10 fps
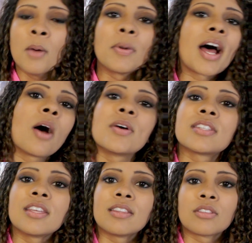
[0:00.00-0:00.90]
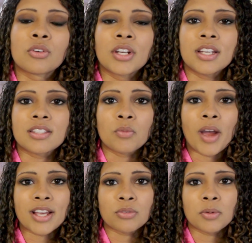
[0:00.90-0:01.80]
But I always get crickets and
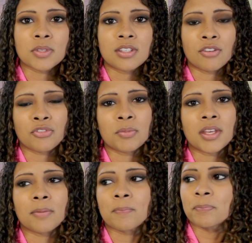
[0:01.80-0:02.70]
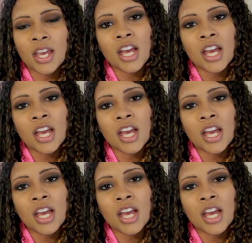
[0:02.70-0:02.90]
waxworms and stuff from them.